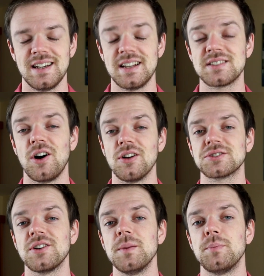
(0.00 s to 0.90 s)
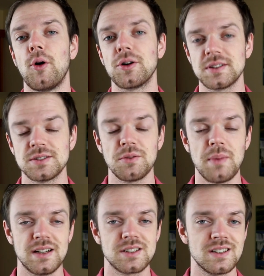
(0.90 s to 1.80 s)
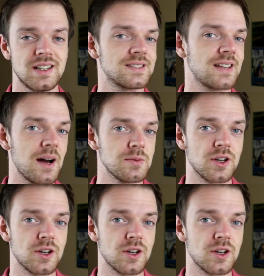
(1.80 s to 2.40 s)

It is also important to mention that some